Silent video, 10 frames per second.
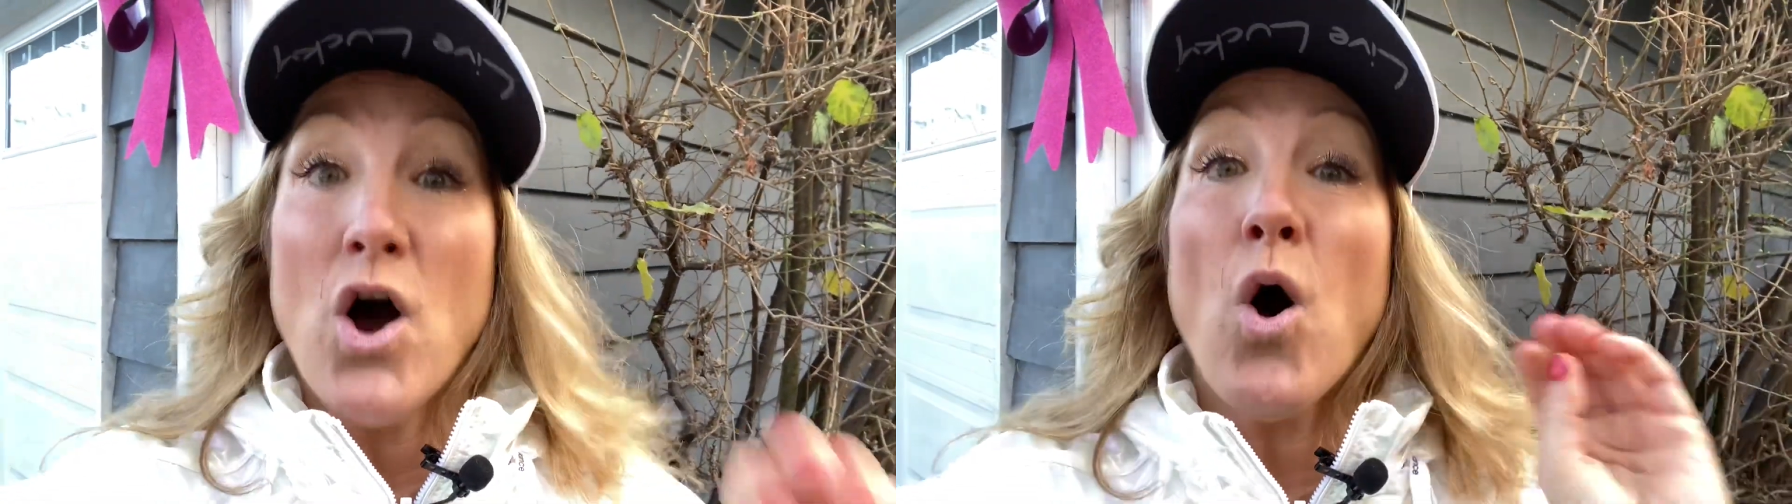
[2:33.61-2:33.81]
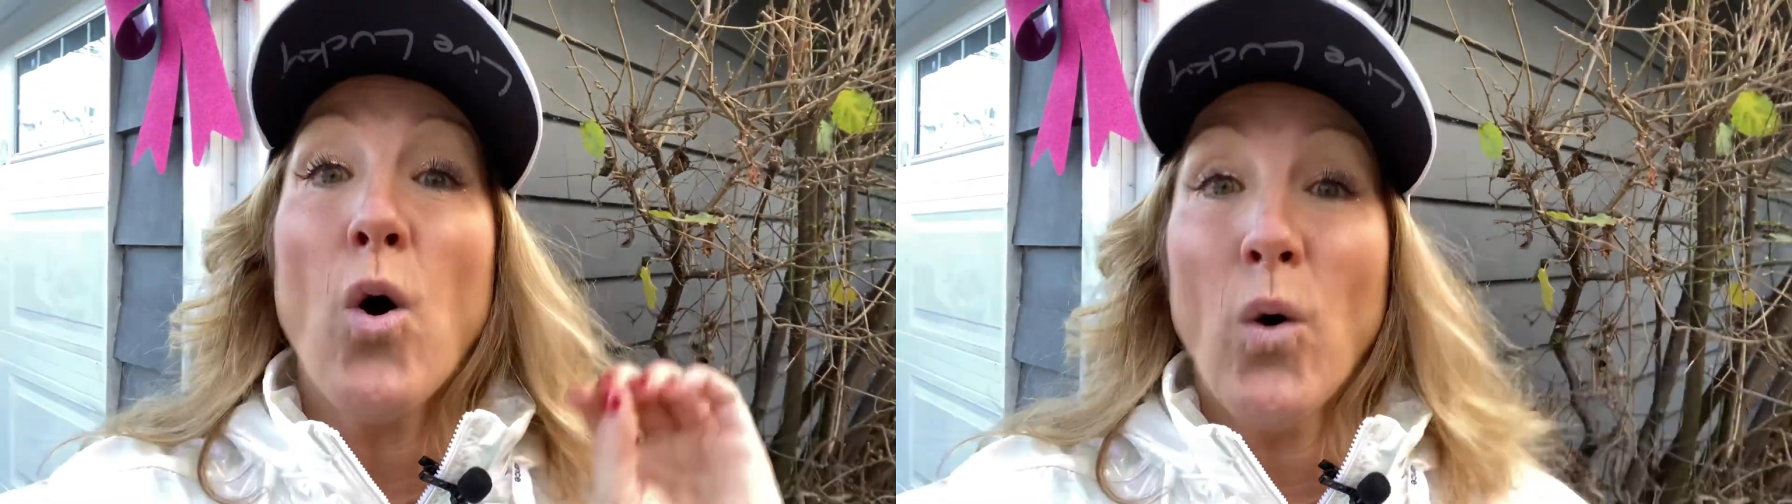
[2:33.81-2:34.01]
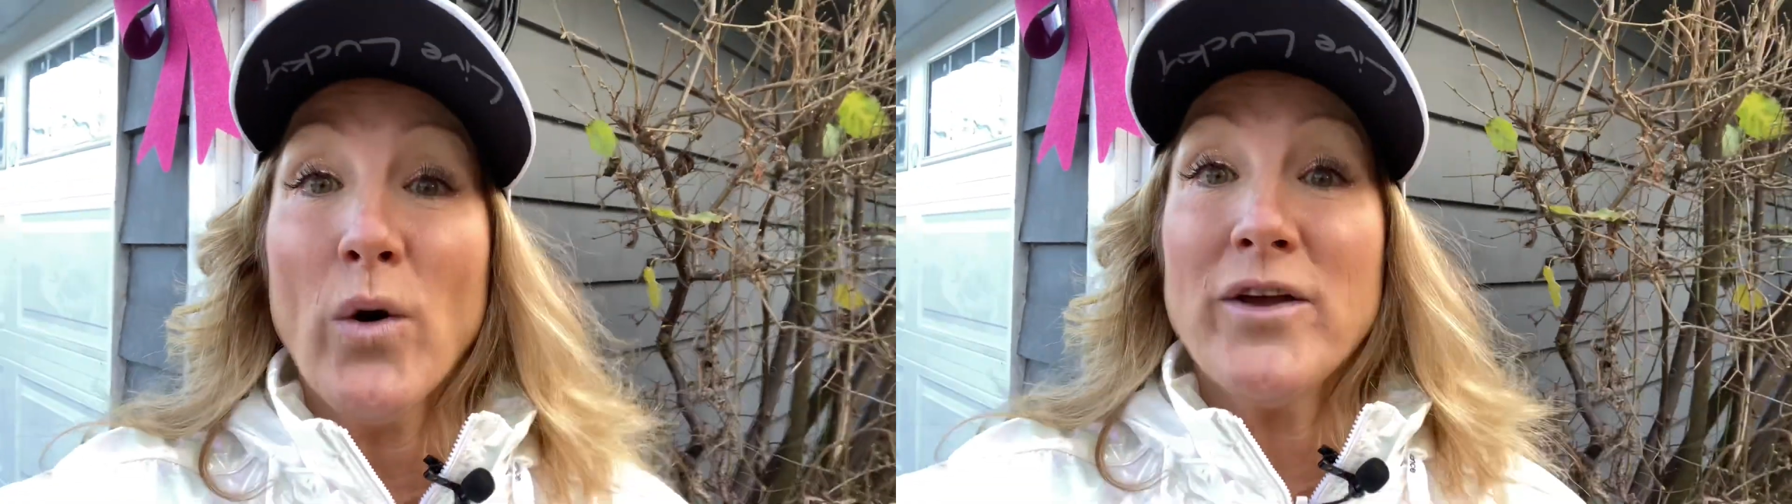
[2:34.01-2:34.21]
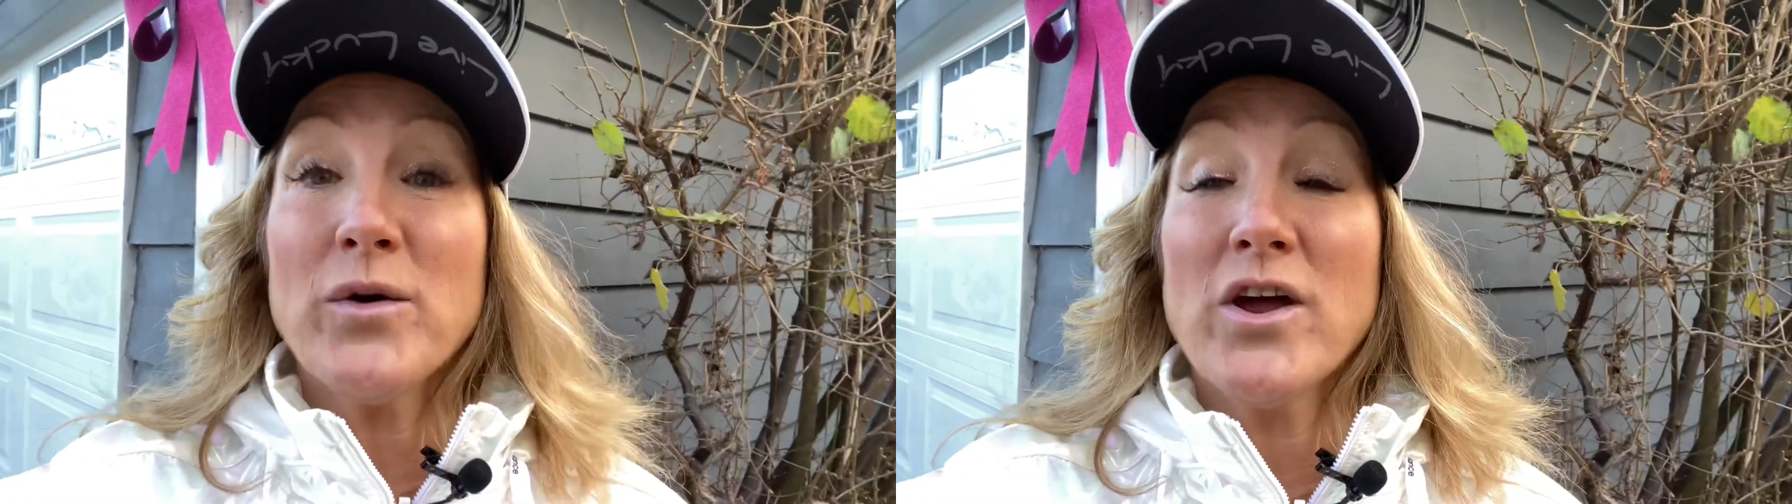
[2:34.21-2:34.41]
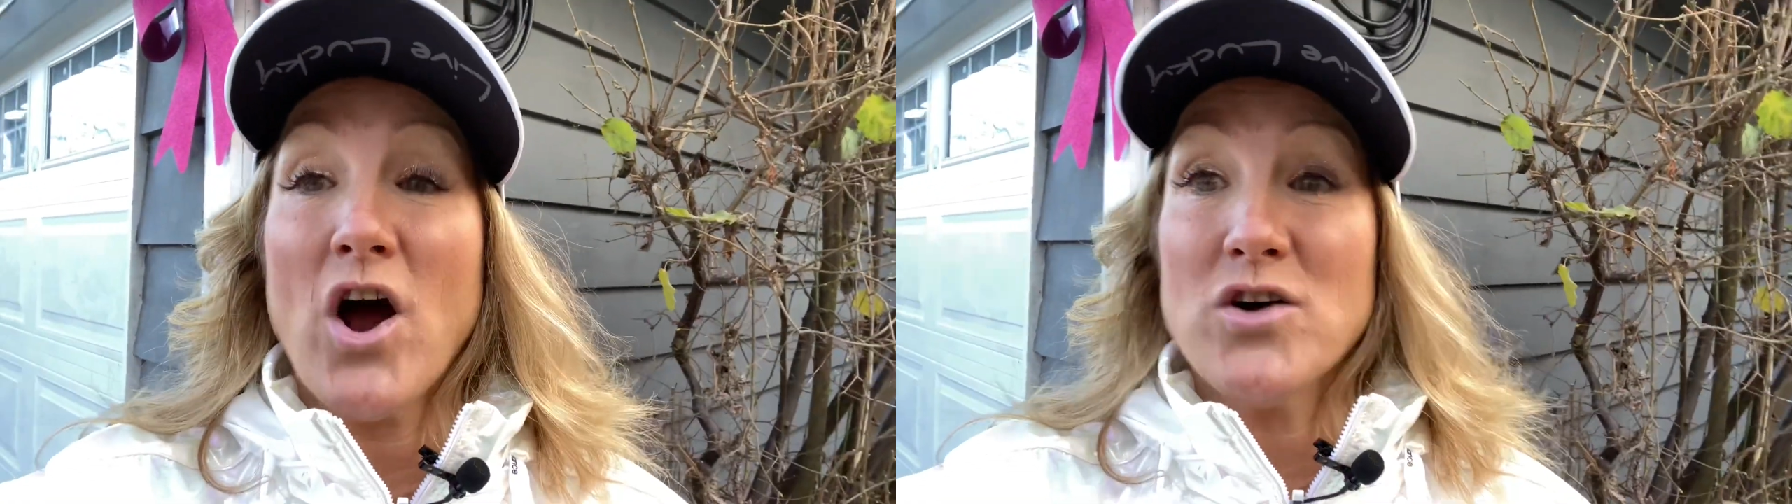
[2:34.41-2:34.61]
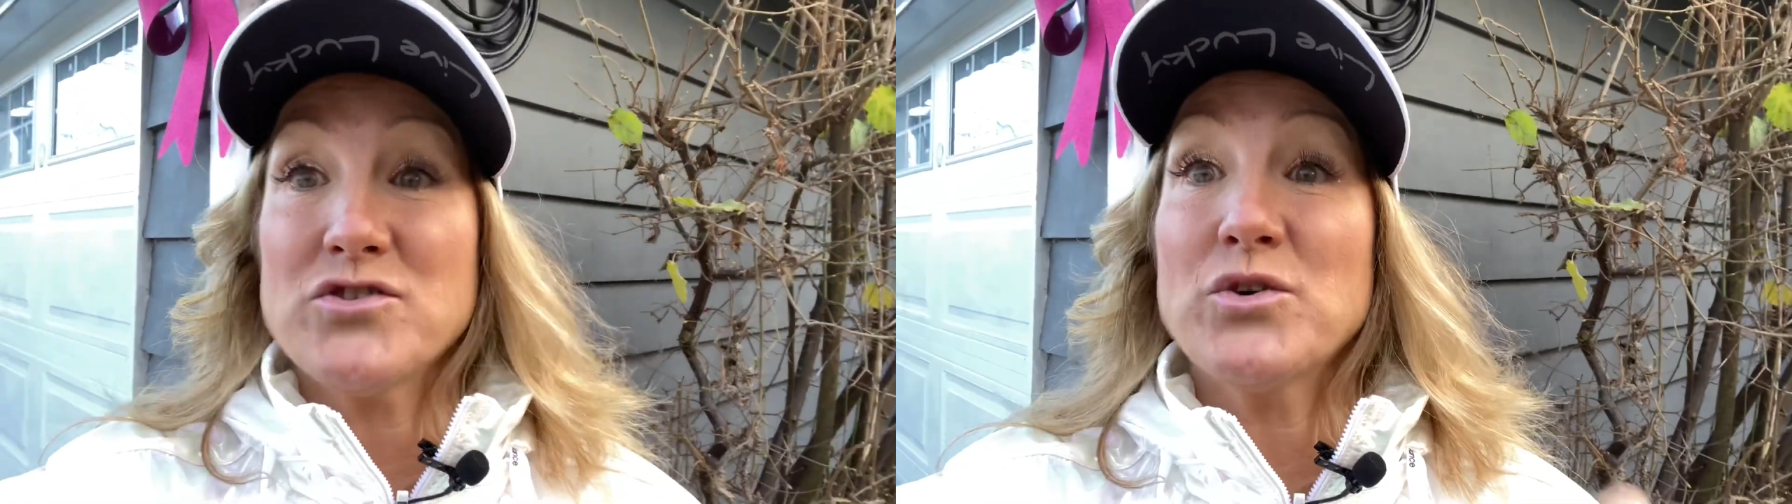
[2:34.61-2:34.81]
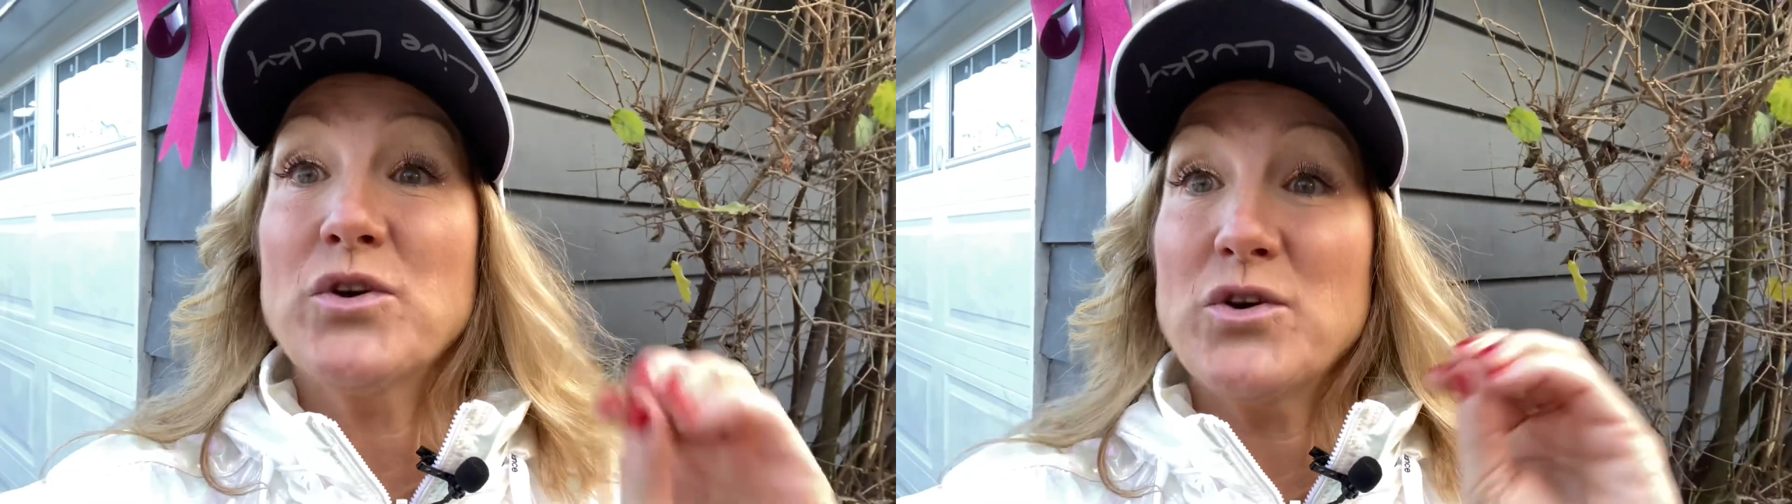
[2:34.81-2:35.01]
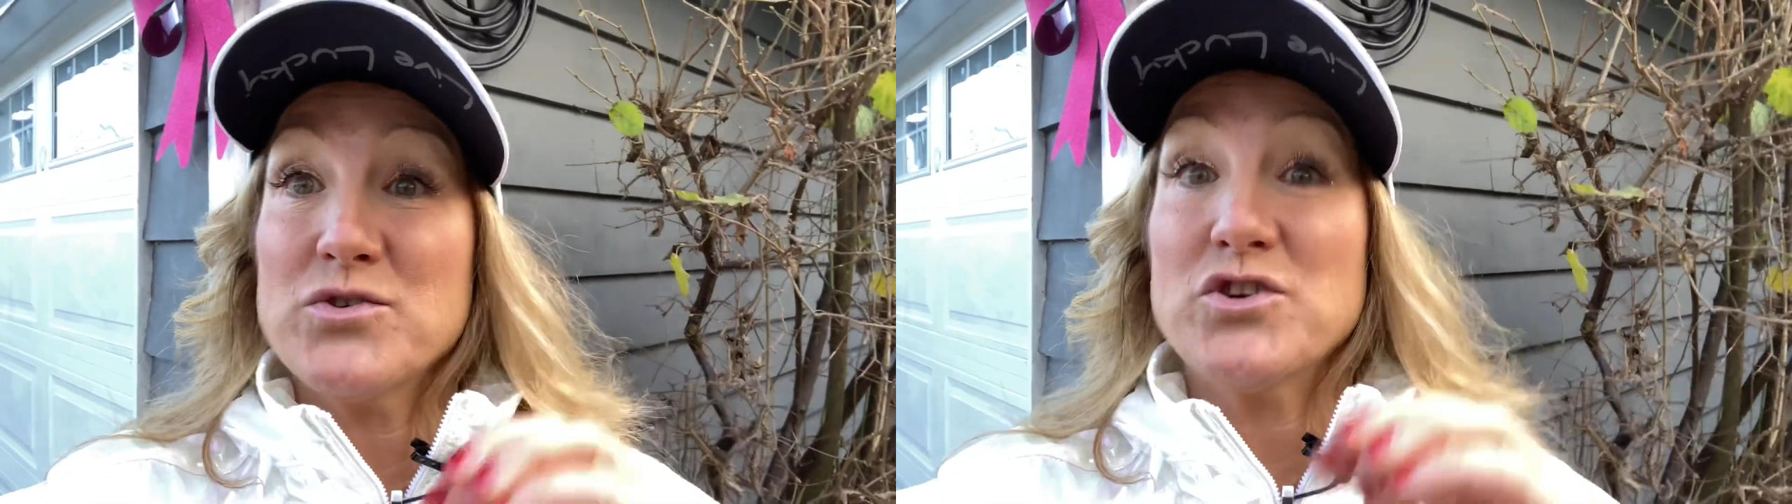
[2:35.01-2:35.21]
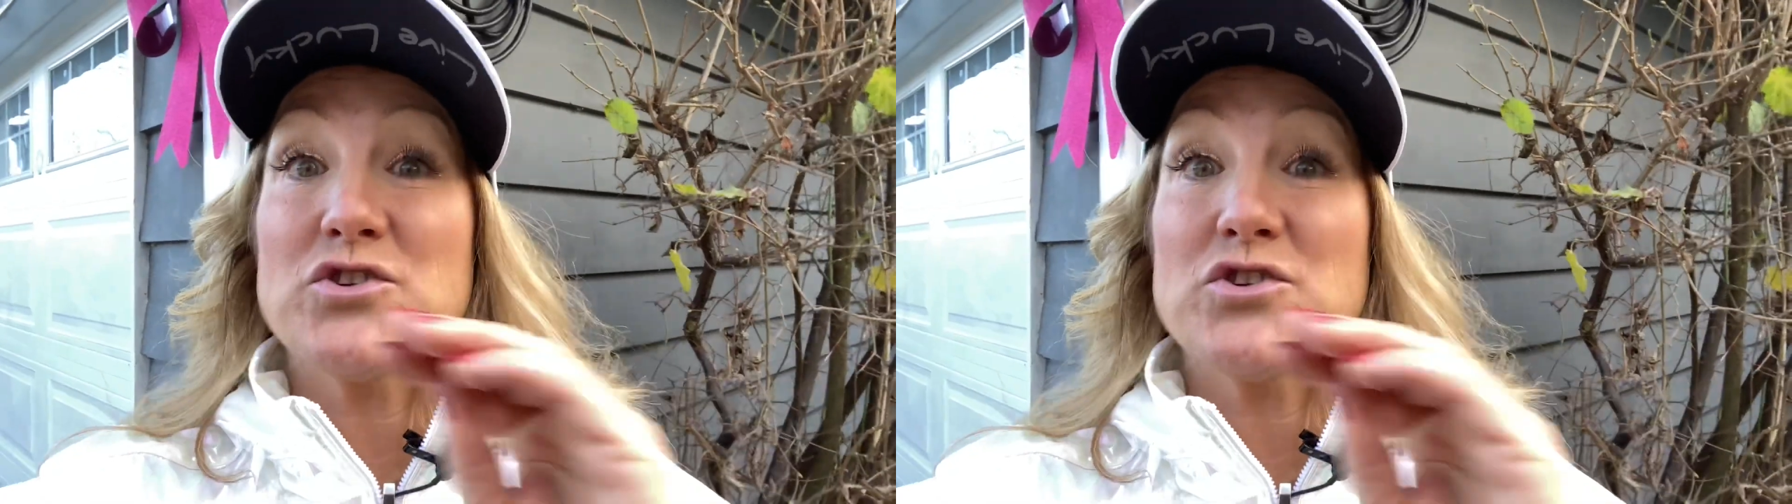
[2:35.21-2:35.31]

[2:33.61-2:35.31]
or you can also use your